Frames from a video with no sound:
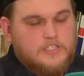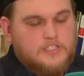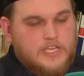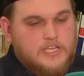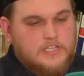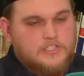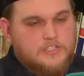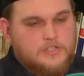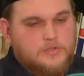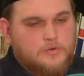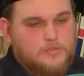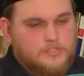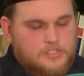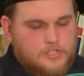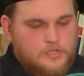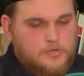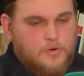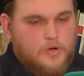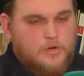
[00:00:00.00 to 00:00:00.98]
state schools
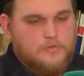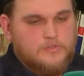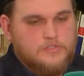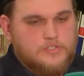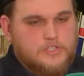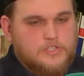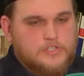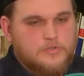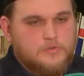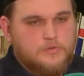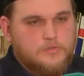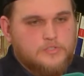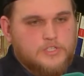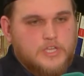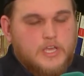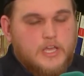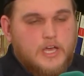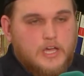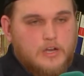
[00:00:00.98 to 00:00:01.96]
and who owns the
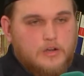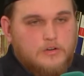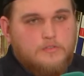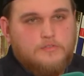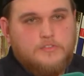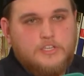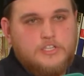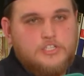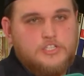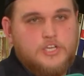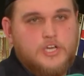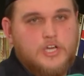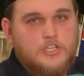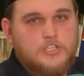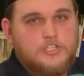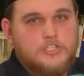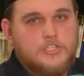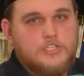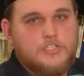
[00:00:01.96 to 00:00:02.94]
schools, a lot of these
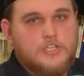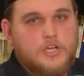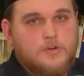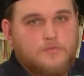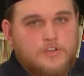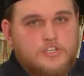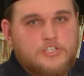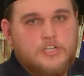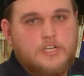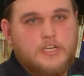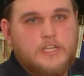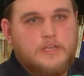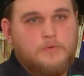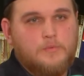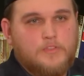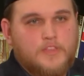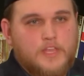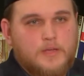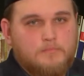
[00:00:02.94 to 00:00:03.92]
churches, originally,
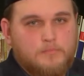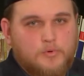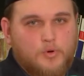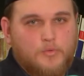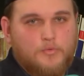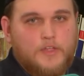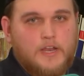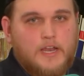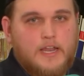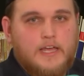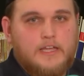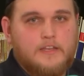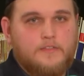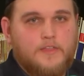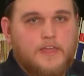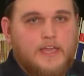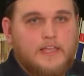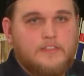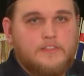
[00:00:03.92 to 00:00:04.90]
when they bought the
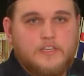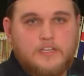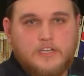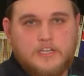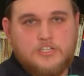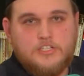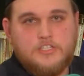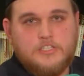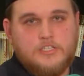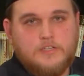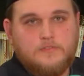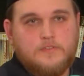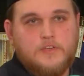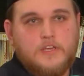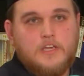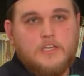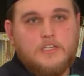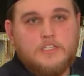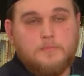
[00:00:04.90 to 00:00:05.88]
land, they had the
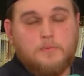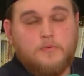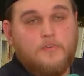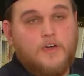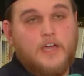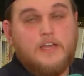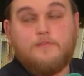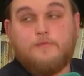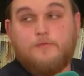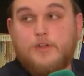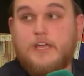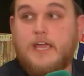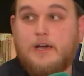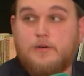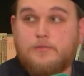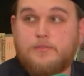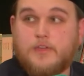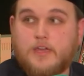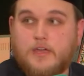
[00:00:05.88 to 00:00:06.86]
initiative to provide free
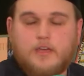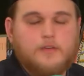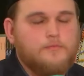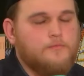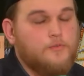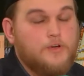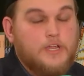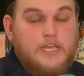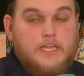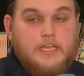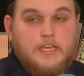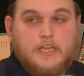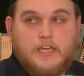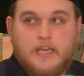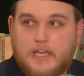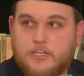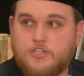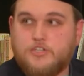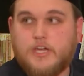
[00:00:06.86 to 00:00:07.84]
healthcare,
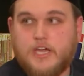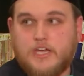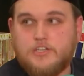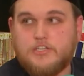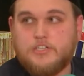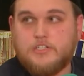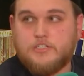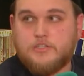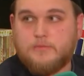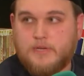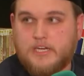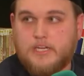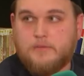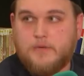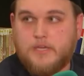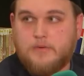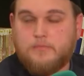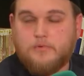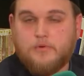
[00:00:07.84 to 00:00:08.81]
free education to
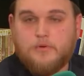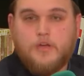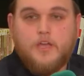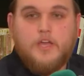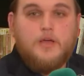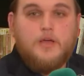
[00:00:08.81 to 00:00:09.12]
many people,